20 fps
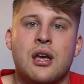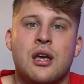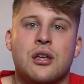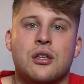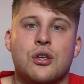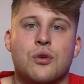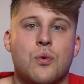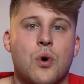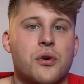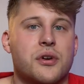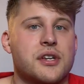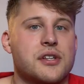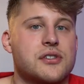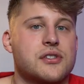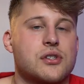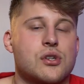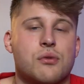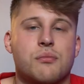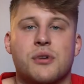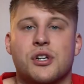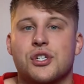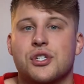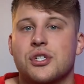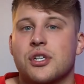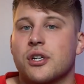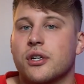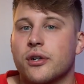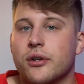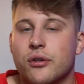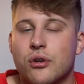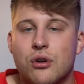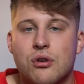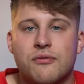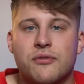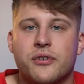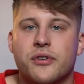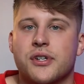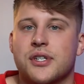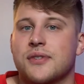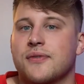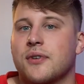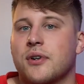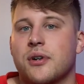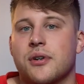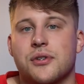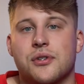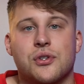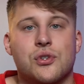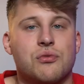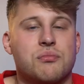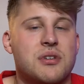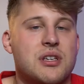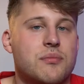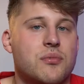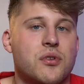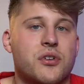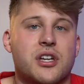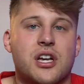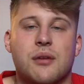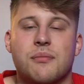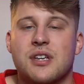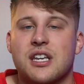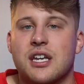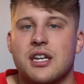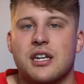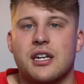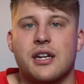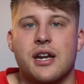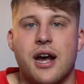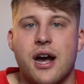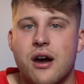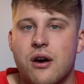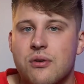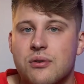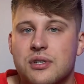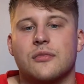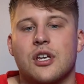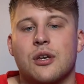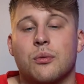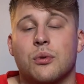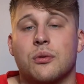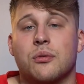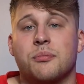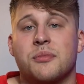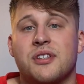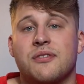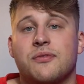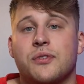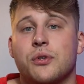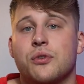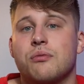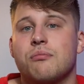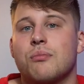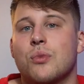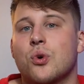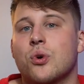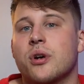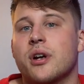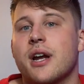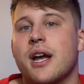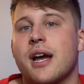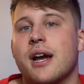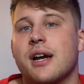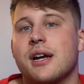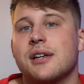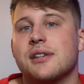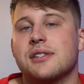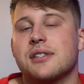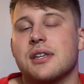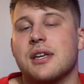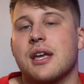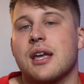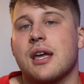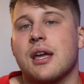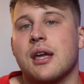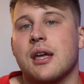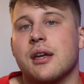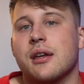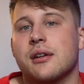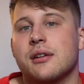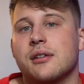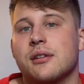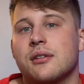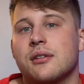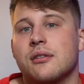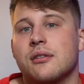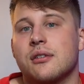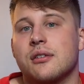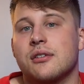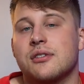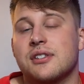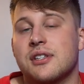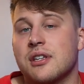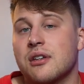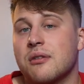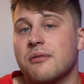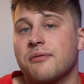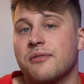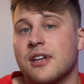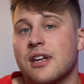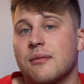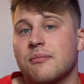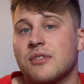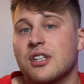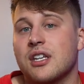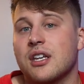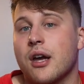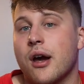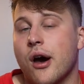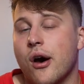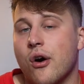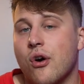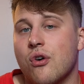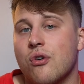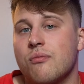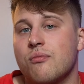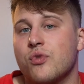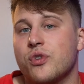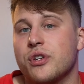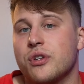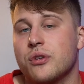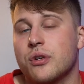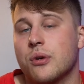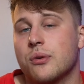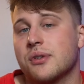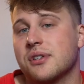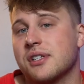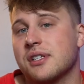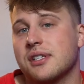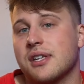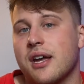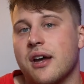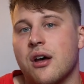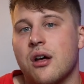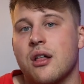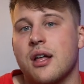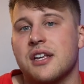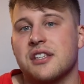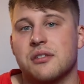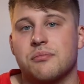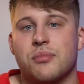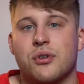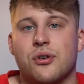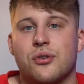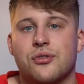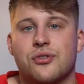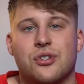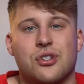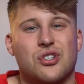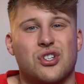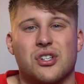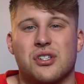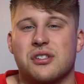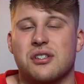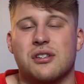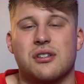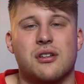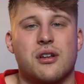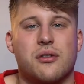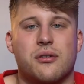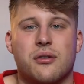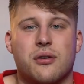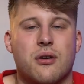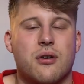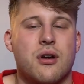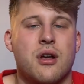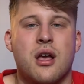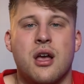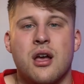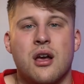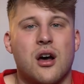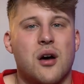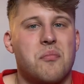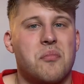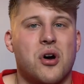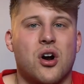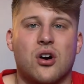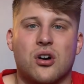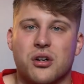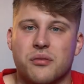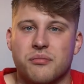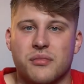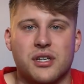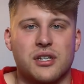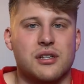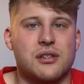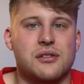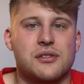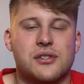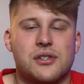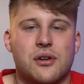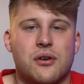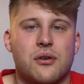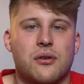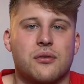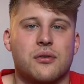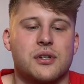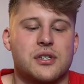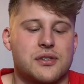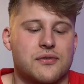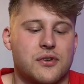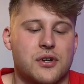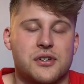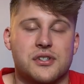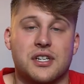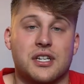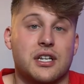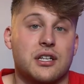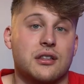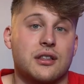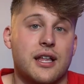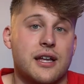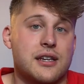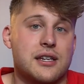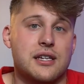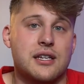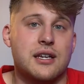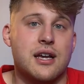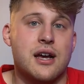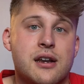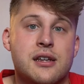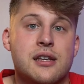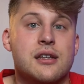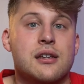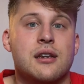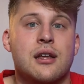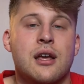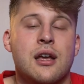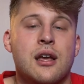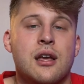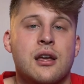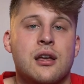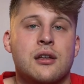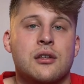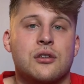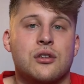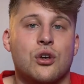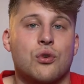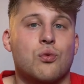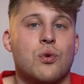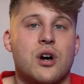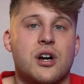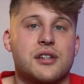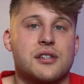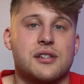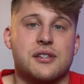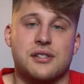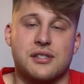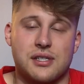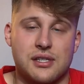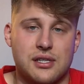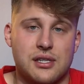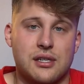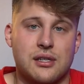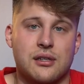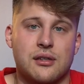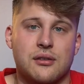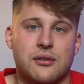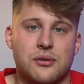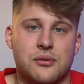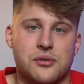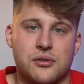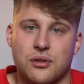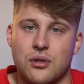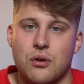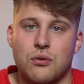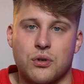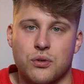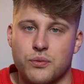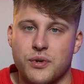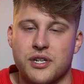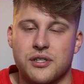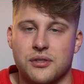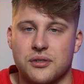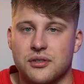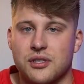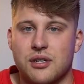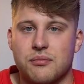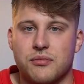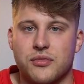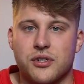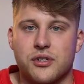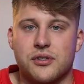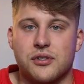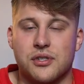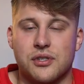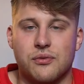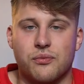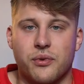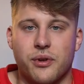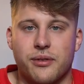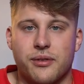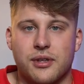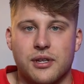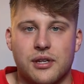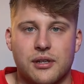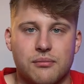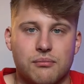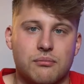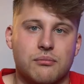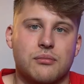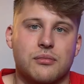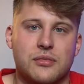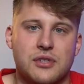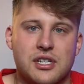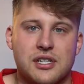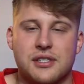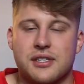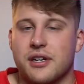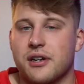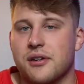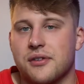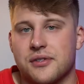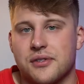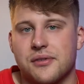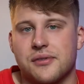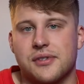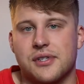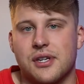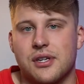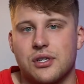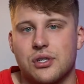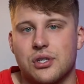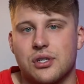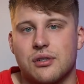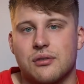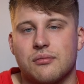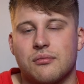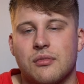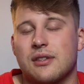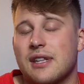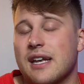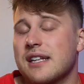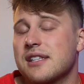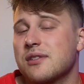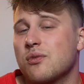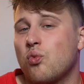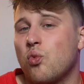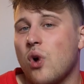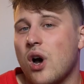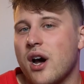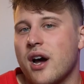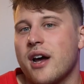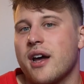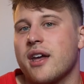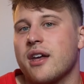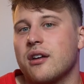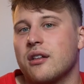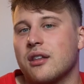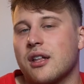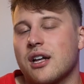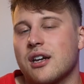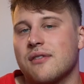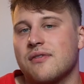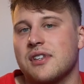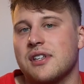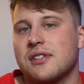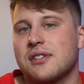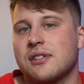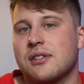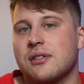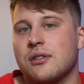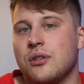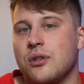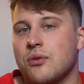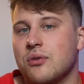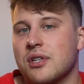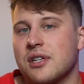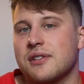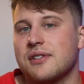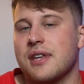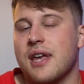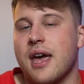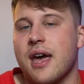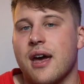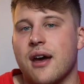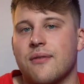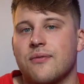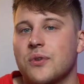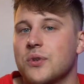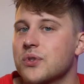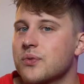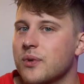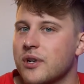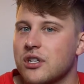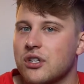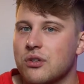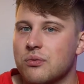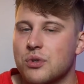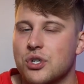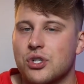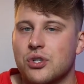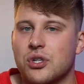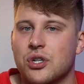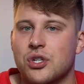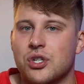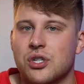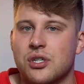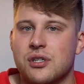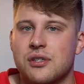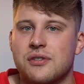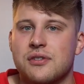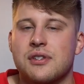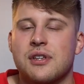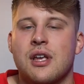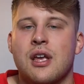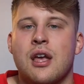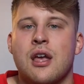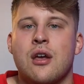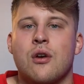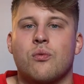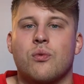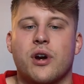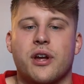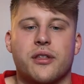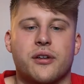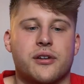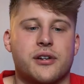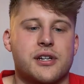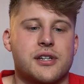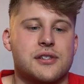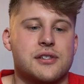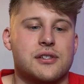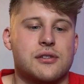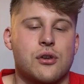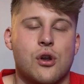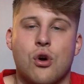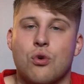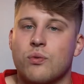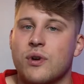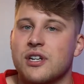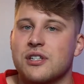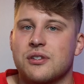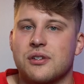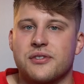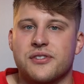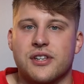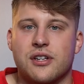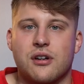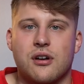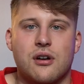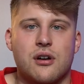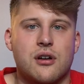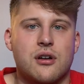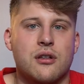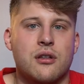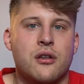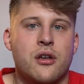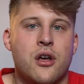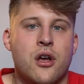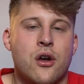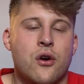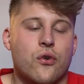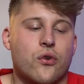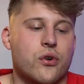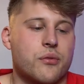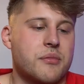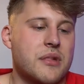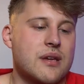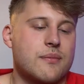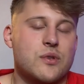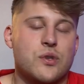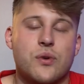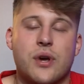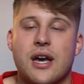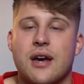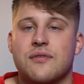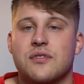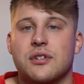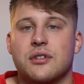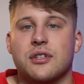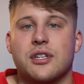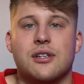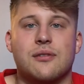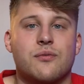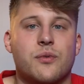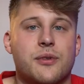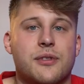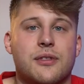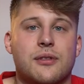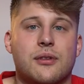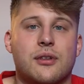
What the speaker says: You won't get so much turnover as far as new people coming in and out. It will be viewed more as a single family home when you go to sell, as opposed to just another apartment. So as far as getting lending it, you'll want to see those lower rental numbers within the entire association. That's why a lot of these units have those rental restrictions, whether it's no rentals at all, or maybe you have to live with,